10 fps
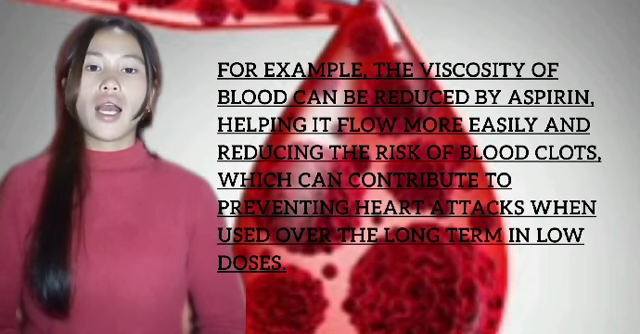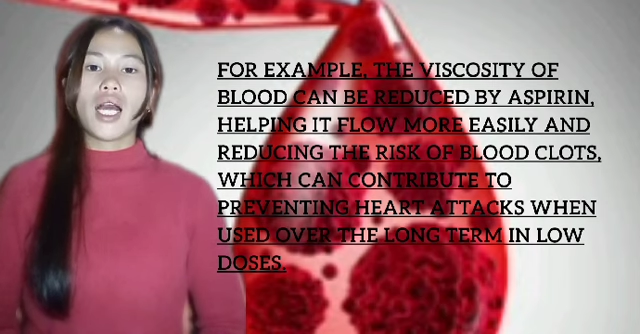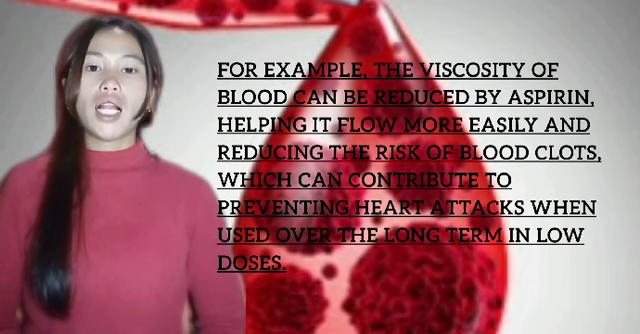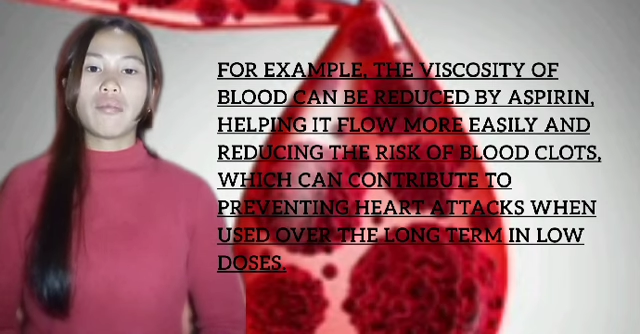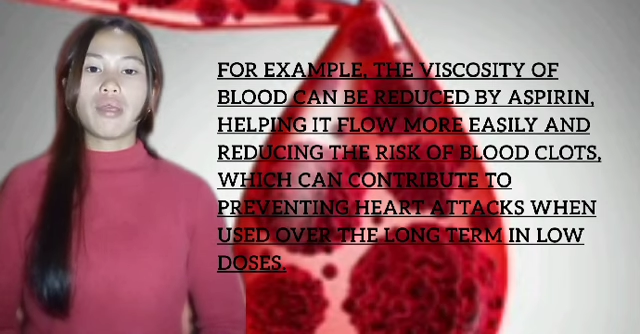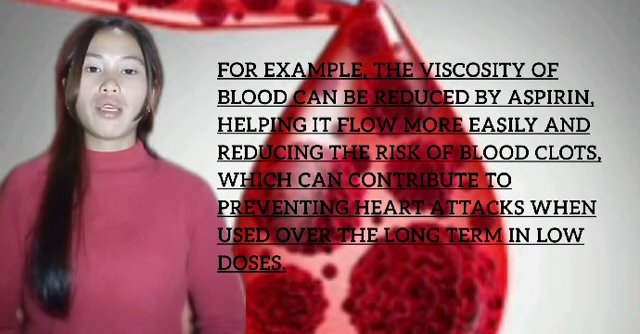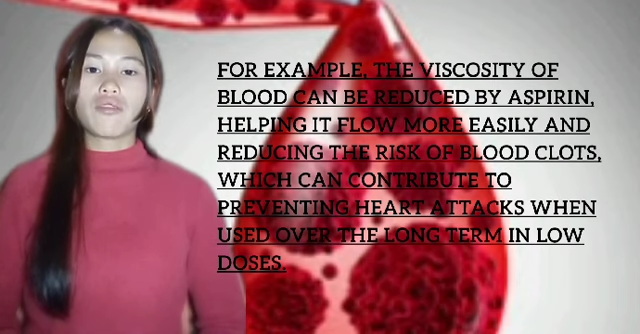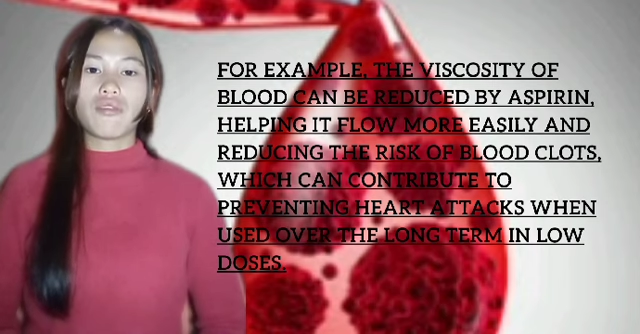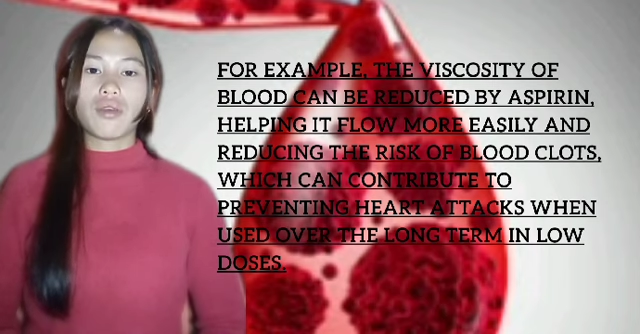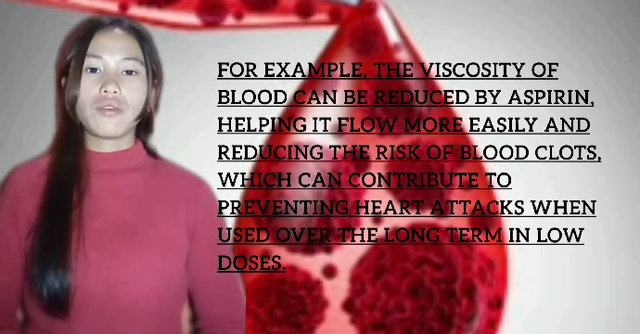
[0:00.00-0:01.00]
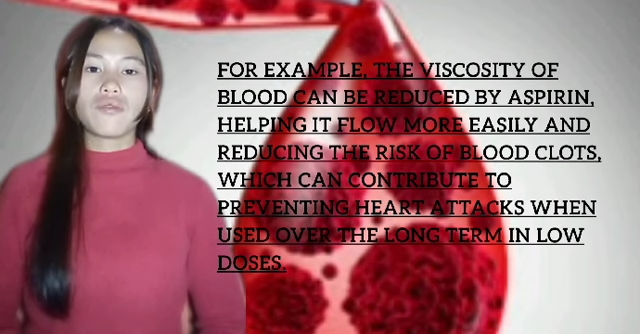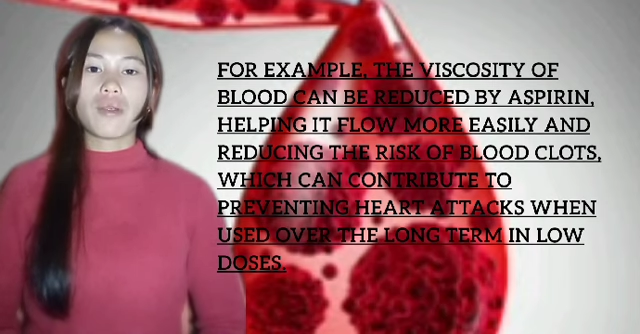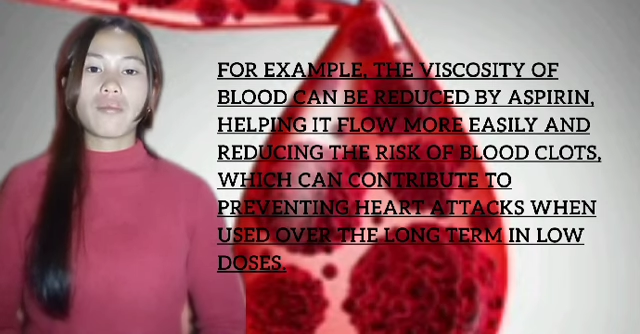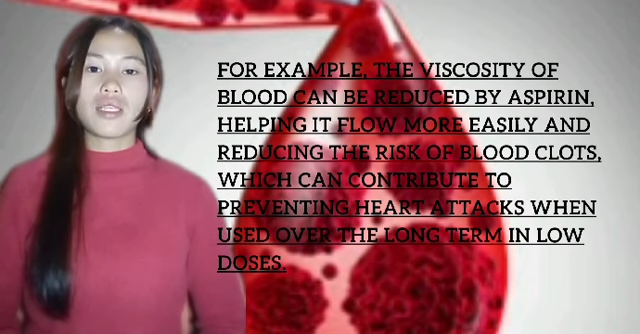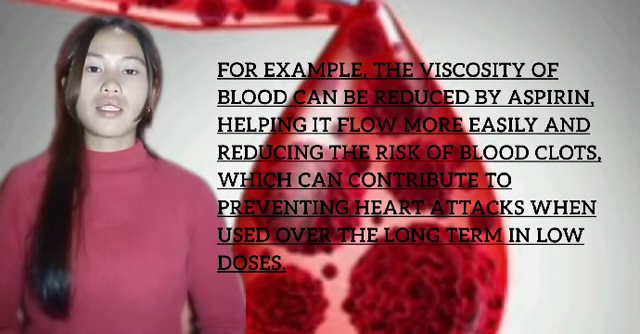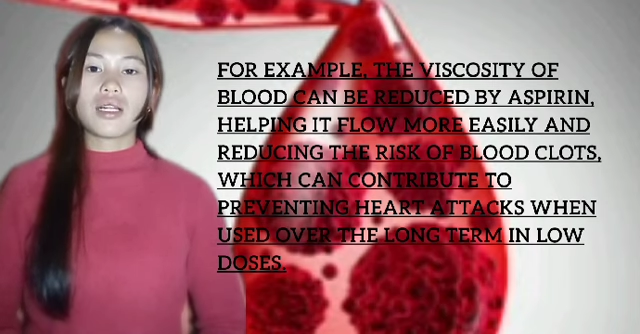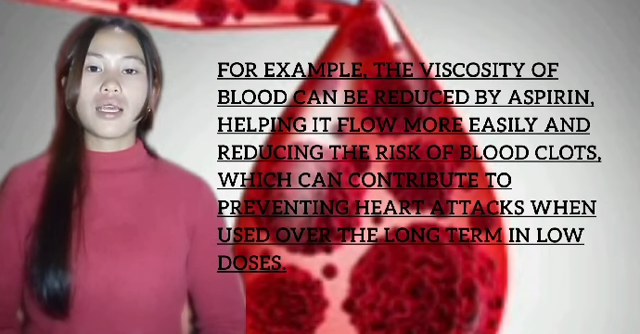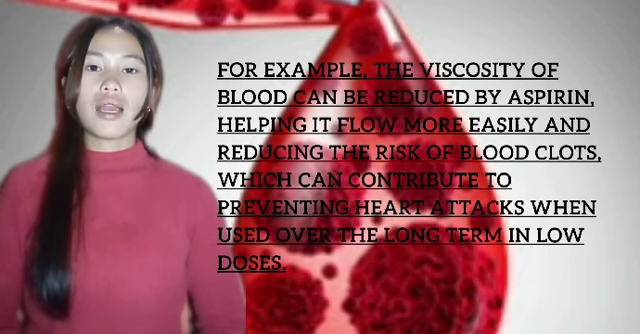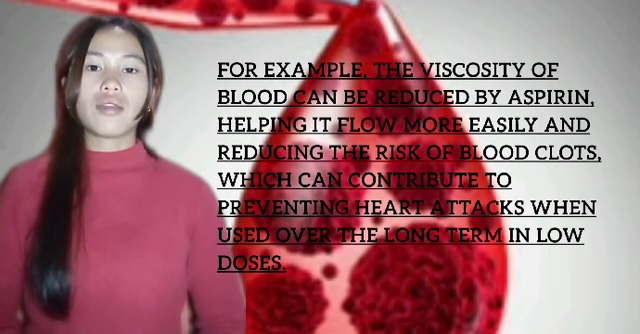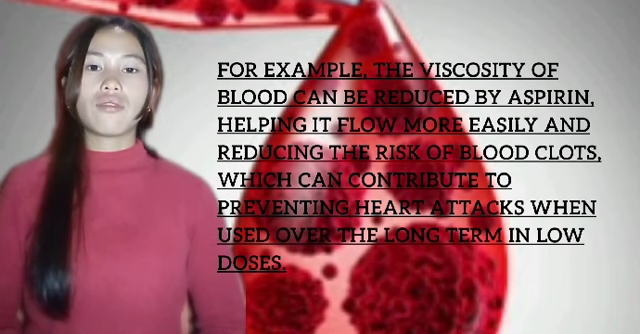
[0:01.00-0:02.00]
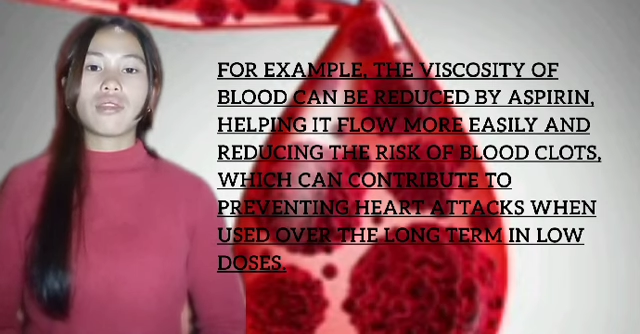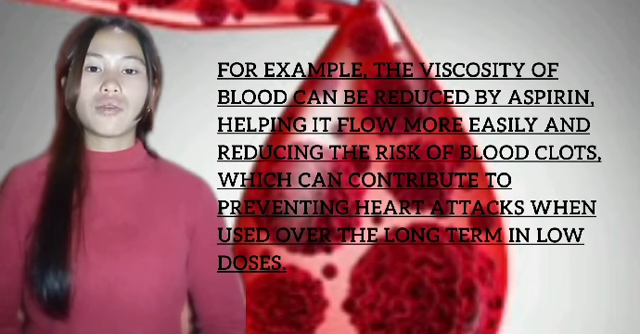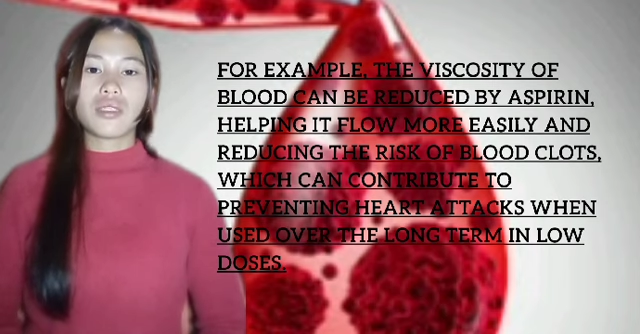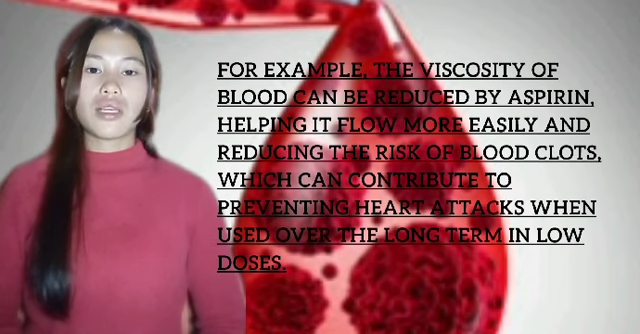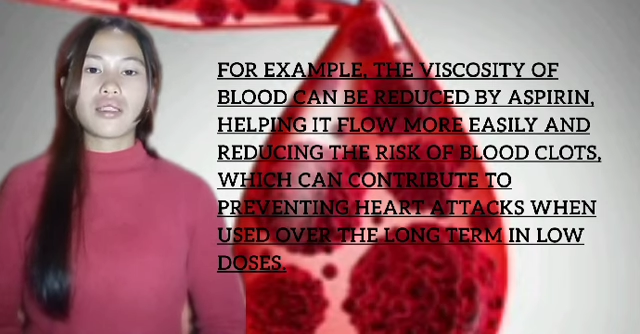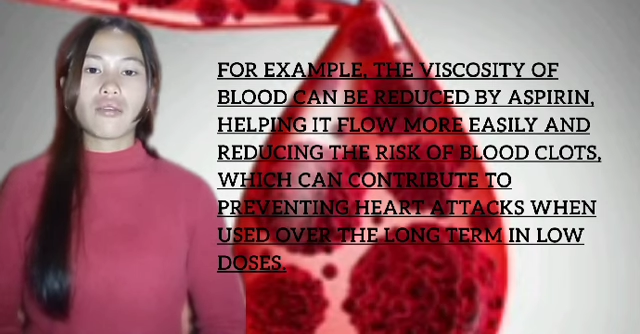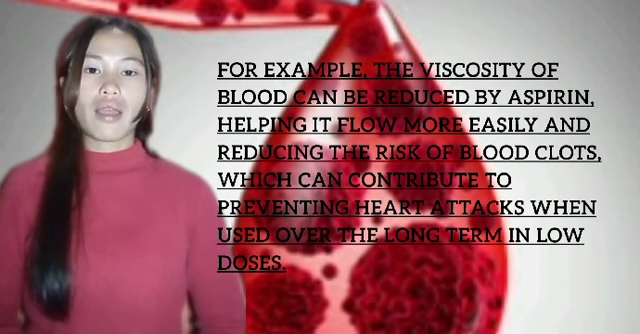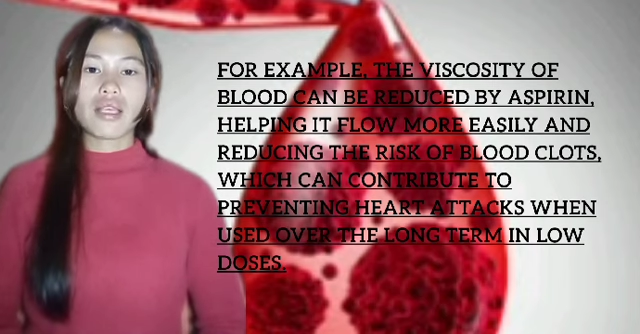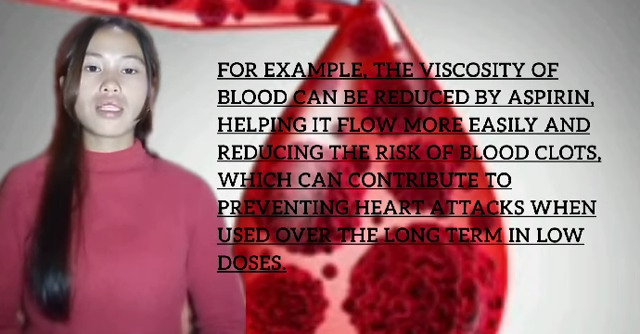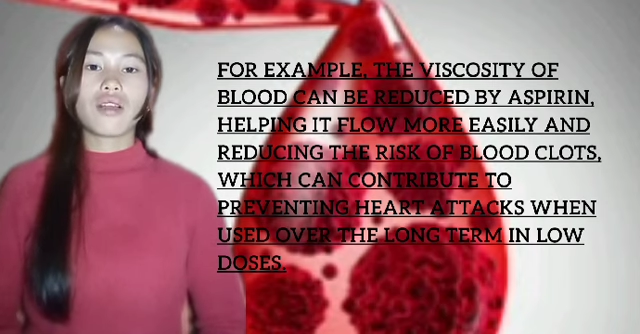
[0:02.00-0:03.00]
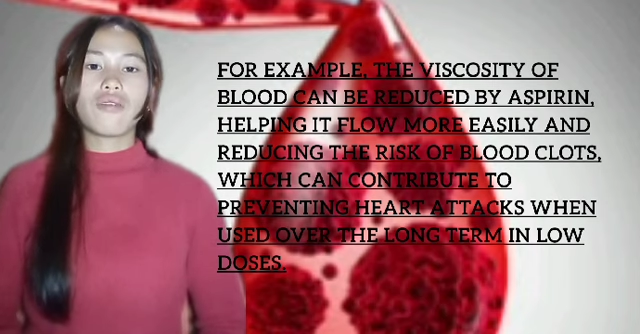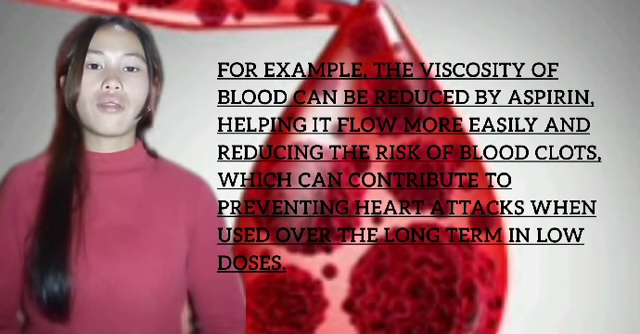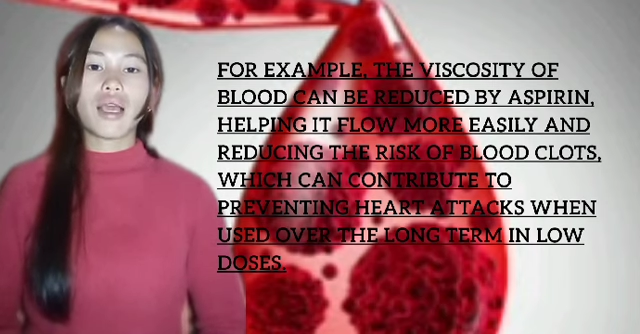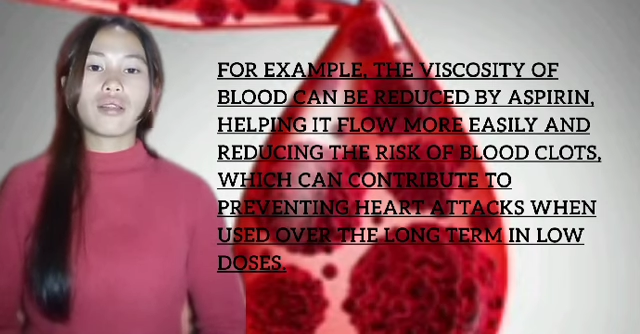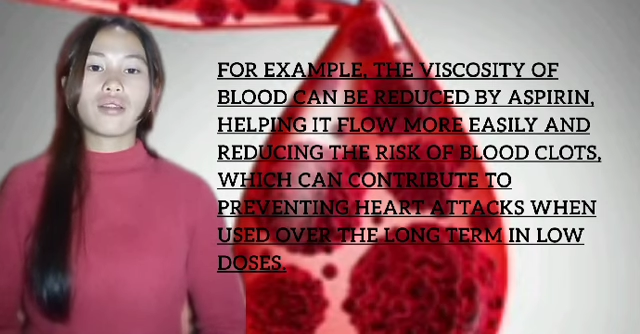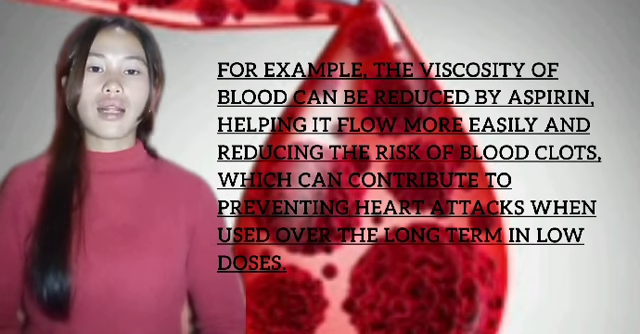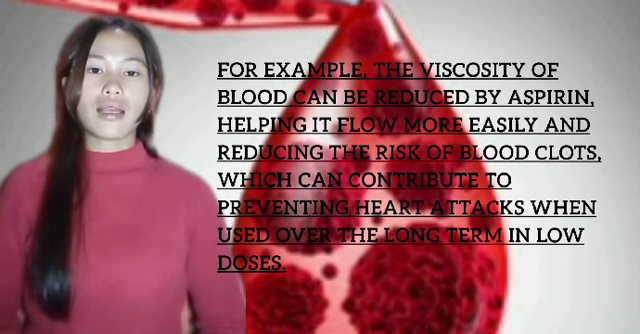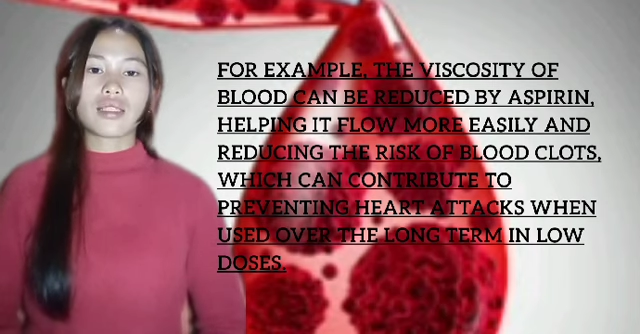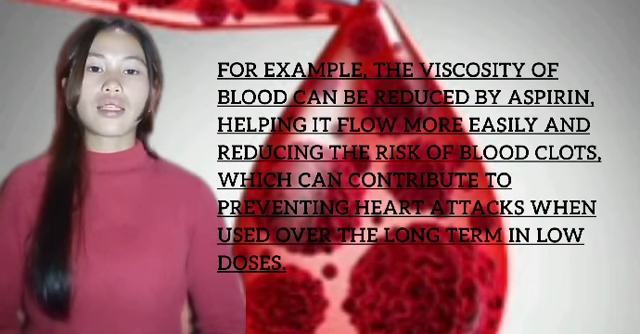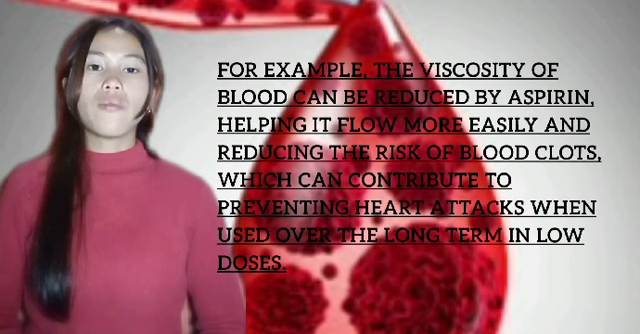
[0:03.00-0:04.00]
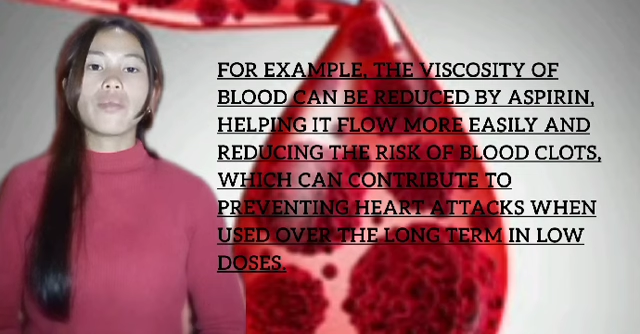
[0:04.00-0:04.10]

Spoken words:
helping it flows from easily and reducing the risk of blood clots,